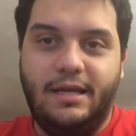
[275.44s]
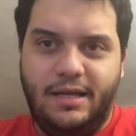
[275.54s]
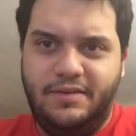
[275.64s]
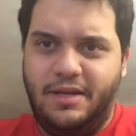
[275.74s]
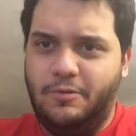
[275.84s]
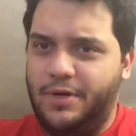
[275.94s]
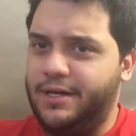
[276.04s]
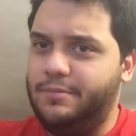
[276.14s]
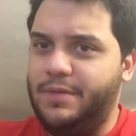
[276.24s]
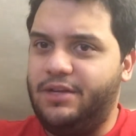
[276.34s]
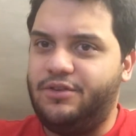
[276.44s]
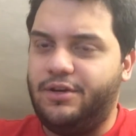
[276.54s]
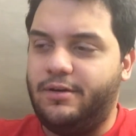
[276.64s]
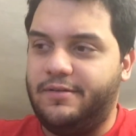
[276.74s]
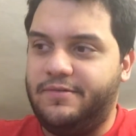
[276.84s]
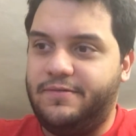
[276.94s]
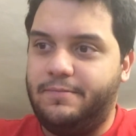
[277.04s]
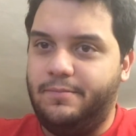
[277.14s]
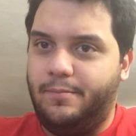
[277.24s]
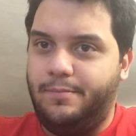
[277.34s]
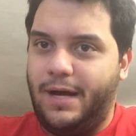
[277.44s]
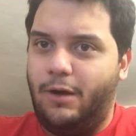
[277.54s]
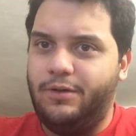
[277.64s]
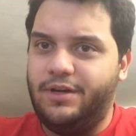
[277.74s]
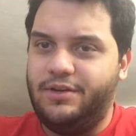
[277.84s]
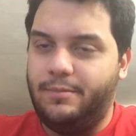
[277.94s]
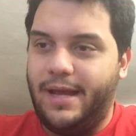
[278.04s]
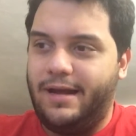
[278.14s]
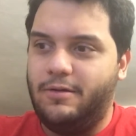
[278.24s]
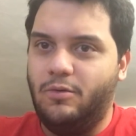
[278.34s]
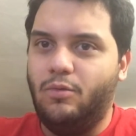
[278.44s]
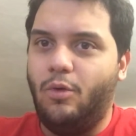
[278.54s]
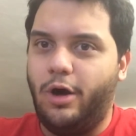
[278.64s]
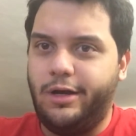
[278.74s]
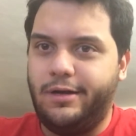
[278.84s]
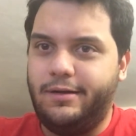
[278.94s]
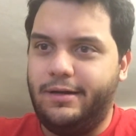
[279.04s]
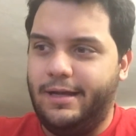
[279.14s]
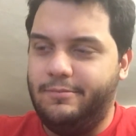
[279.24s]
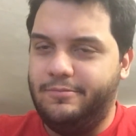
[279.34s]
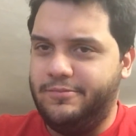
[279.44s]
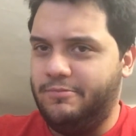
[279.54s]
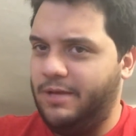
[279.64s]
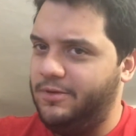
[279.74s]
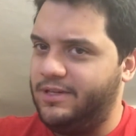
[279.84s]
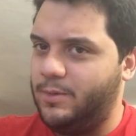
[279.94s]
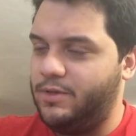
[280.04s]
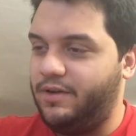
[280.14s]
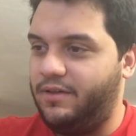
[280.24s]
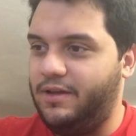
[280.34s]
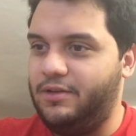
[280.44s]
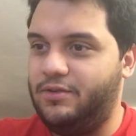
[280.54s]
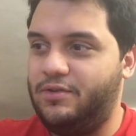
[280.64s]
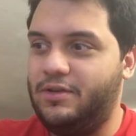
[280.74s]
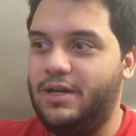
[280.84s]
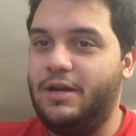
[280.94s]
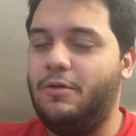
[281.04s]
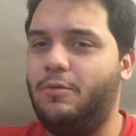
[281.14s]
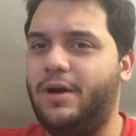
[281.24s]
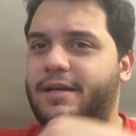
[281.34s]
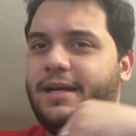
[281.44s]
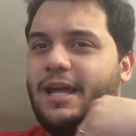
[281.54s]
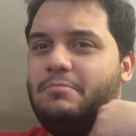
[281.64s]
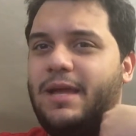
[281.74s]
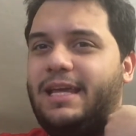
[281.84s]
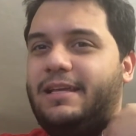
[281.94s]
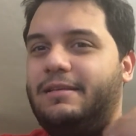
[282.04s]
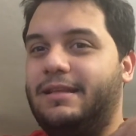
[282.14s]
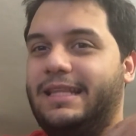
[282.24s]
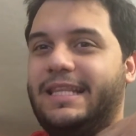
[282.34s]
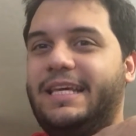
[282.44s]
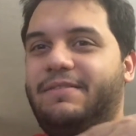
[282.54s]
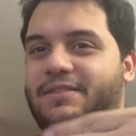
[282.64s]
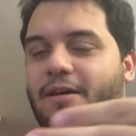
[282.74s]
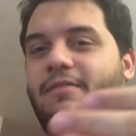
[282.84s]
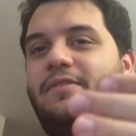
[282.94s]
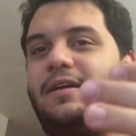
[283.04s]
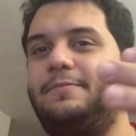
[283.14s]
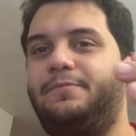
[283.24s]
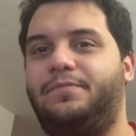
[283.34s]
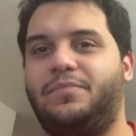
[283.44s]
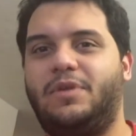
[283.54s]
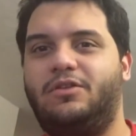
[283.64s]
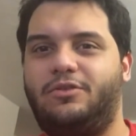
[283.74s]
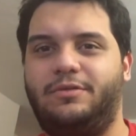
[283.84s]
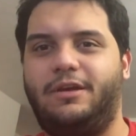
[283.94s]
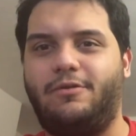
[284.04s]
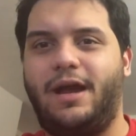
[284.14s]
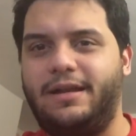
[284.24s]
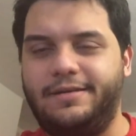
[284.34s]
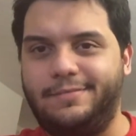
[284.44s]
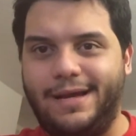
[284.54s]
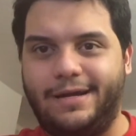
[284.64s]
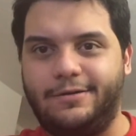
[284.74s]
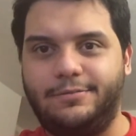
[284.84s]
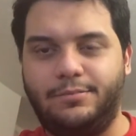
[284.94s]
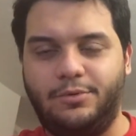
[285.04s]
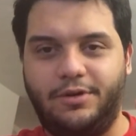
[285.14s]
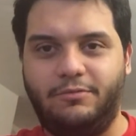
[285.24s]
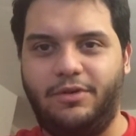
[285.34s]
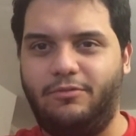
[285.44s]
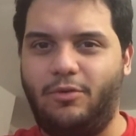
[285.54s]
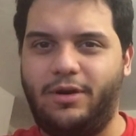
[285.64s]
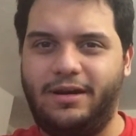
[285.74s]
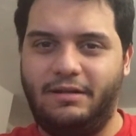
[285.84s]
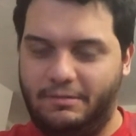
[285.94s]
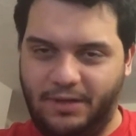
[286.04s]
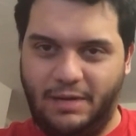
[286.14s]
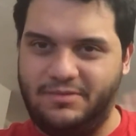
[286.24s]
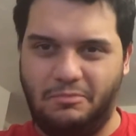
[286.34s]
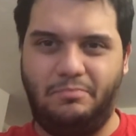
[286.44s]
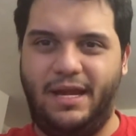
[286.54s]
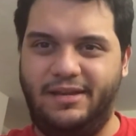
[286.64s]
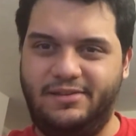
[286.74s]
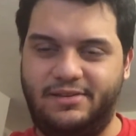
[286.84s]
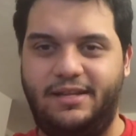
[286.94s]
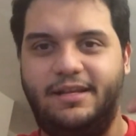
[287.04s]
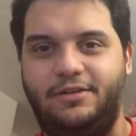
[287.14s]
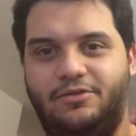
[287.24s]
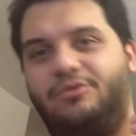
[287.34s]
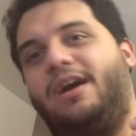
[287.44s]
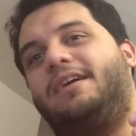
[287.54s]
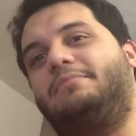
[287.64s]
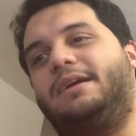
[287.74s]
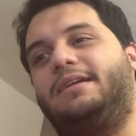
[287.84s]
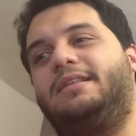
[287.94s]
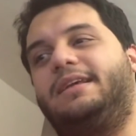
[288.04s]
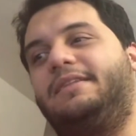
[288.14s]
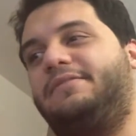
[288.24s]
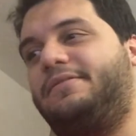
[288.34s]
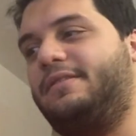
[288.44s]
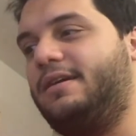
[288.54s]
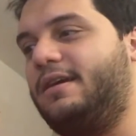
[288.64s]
is a weird mixture of powdered tobacco, water, and maybe some other things where they can make leaves out of it. So they grind the tobacco, put it with water, and it becomes a paste, and then you dry and make it a leaf.